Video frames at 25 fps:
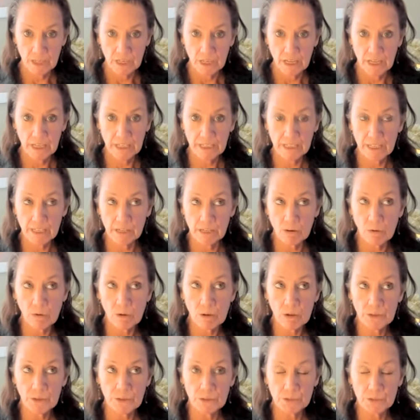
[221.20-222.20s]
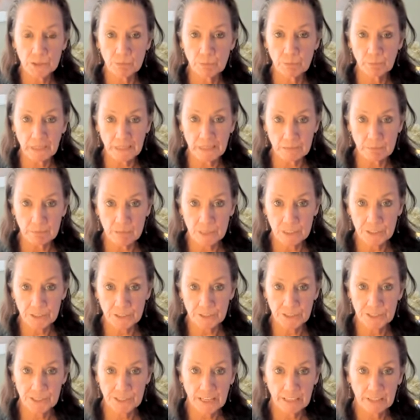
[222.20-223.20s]
And then all those big
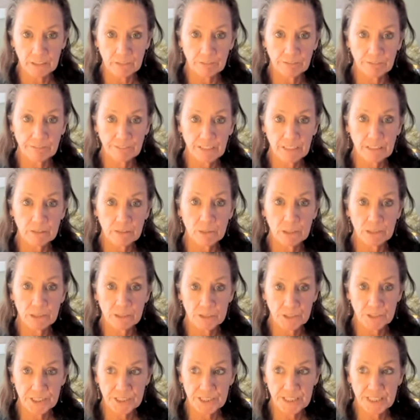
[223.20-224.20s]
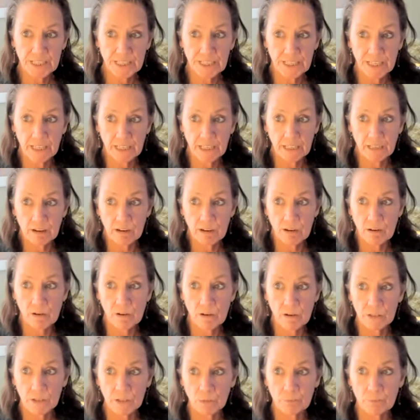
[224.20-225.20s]
muscles that you feel when you're sitting
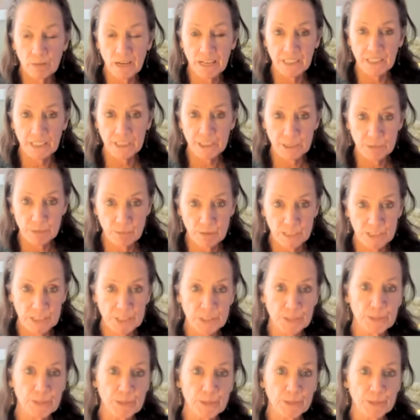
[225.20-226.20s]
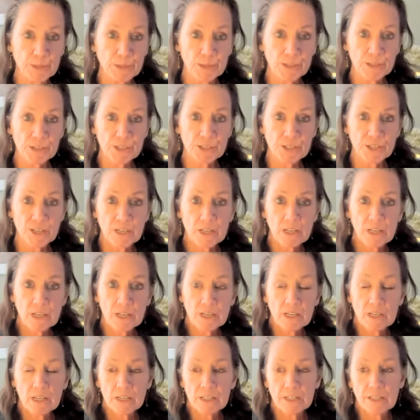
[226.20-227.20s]
are your buttocks muscles.
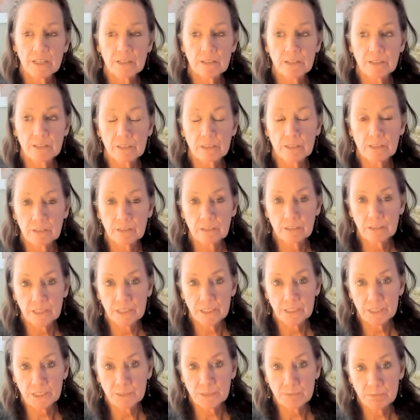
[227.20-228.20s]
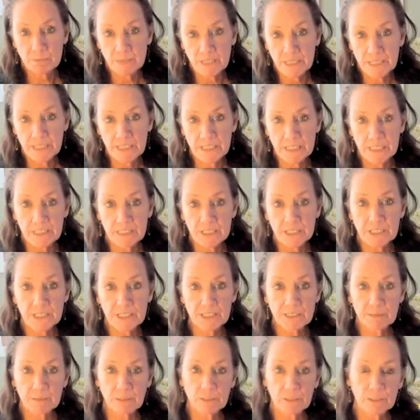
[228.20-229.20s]
They're the gluteus
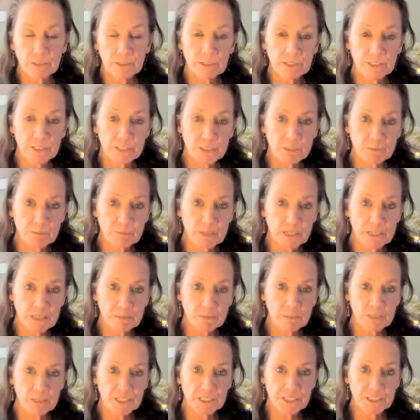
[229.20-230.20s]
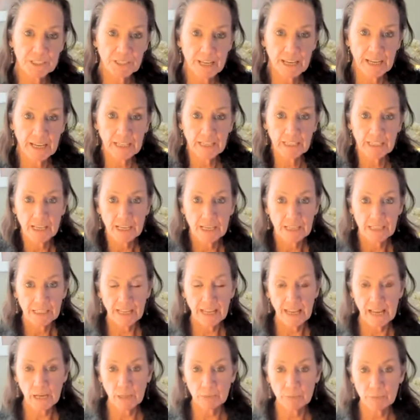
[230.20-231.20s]
medius, gluteus minimus. They
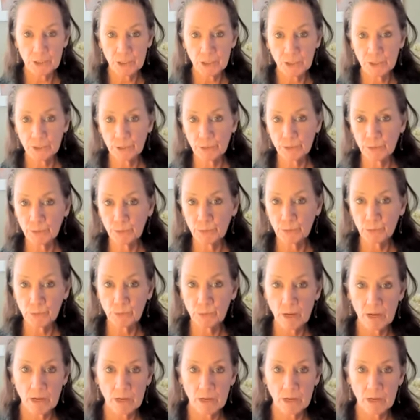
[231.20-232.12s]
help to